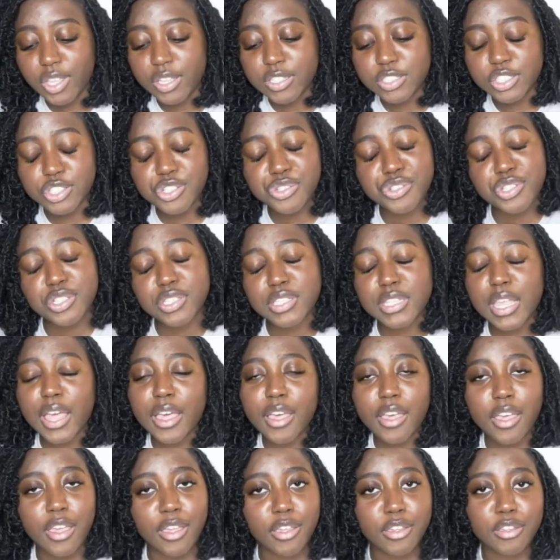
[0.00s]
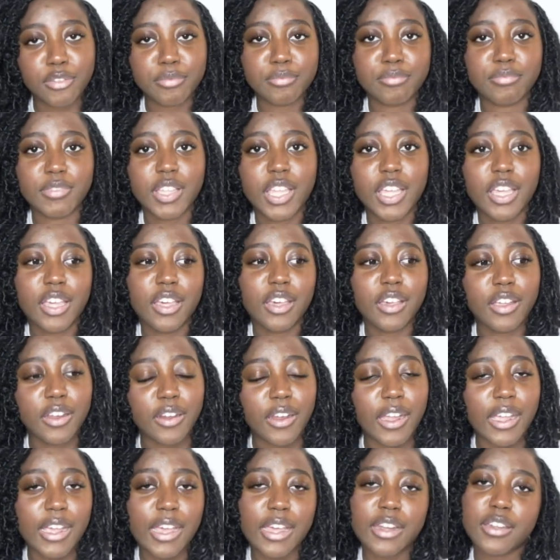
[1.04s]
She's just like,
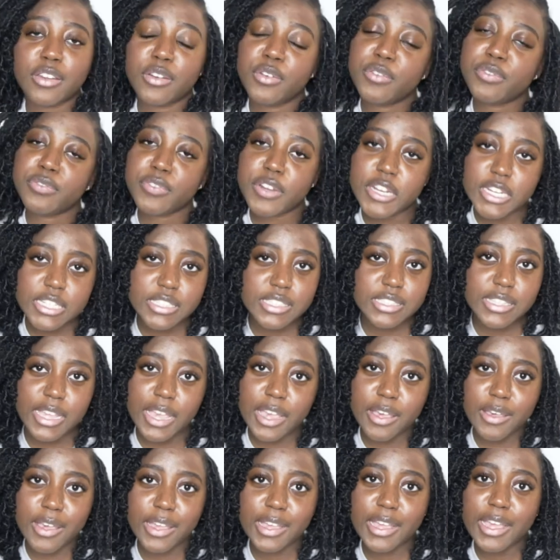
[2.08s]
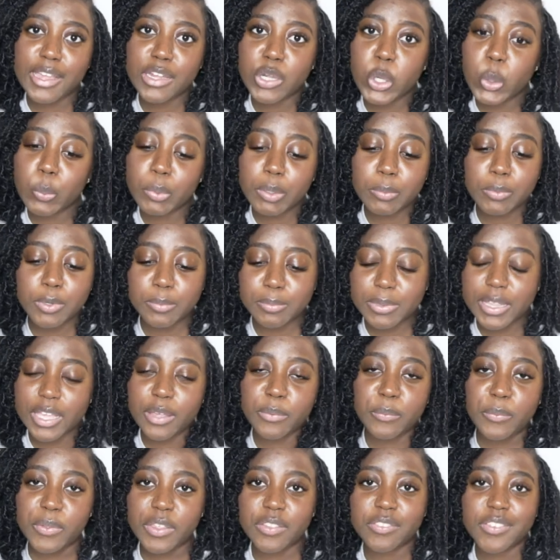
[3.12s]
girl, I got new friends now. I got new people to play
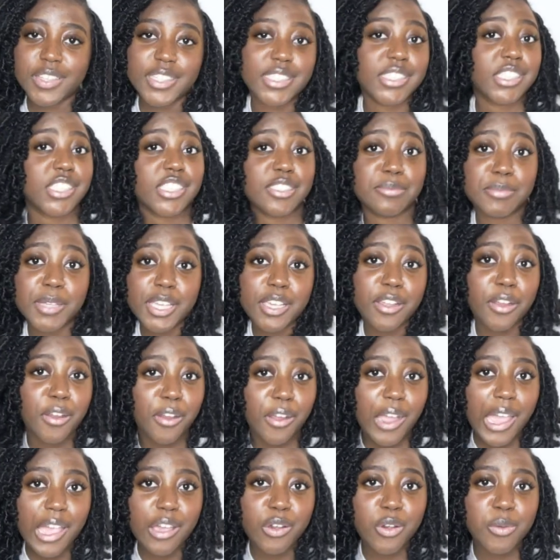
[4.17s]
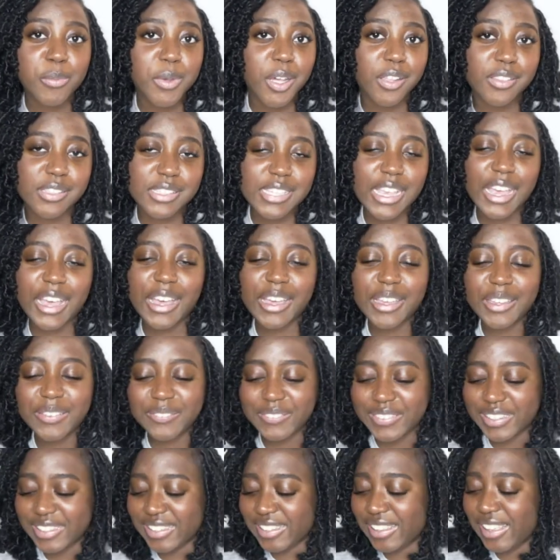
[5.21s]
with because it's just me and her at home all the time.
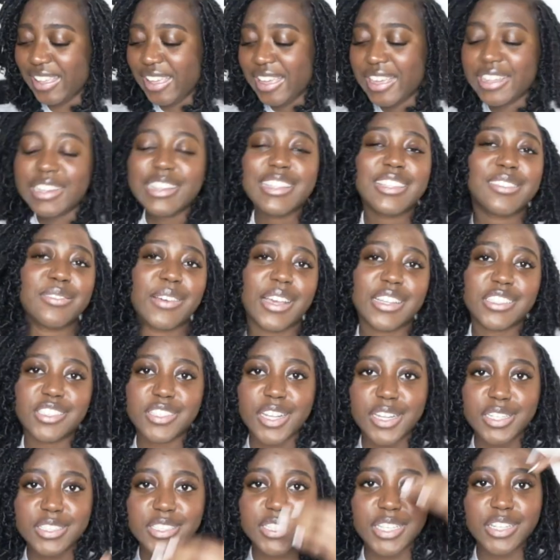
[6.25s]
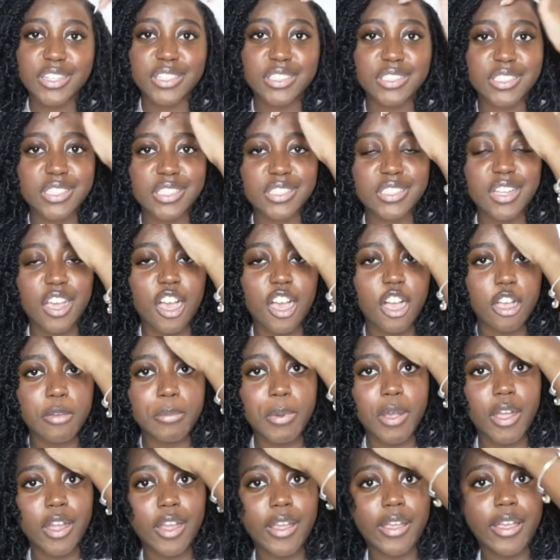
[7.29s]
That's why I try to take her to a dog
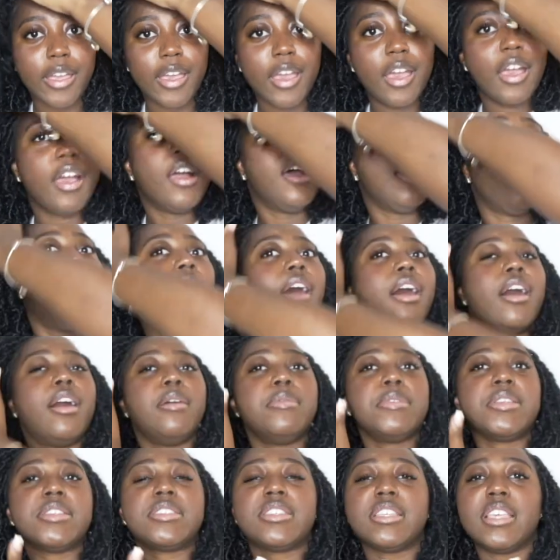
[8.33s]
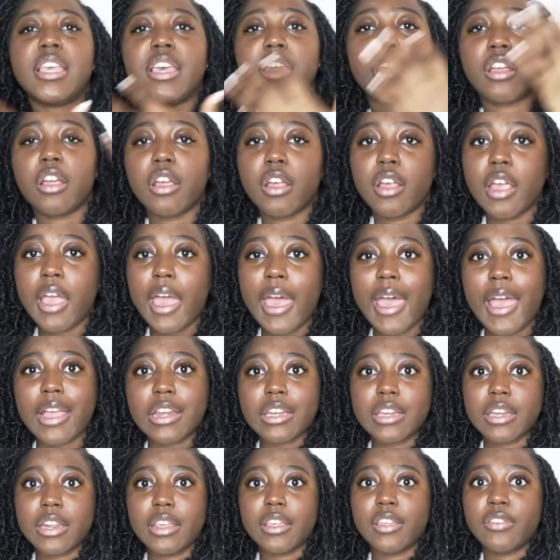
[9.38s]
park just to get her
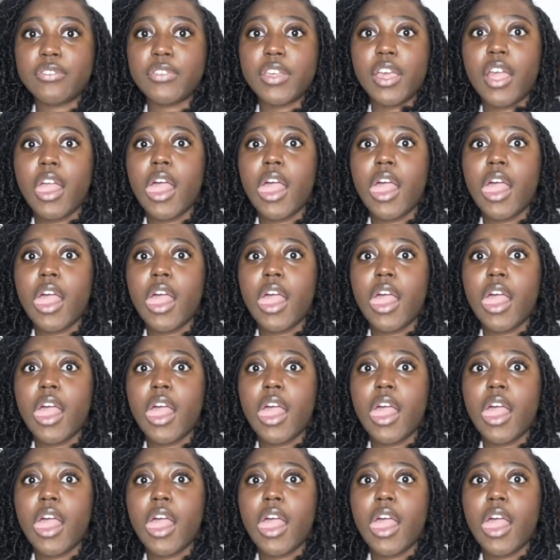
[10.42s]
active.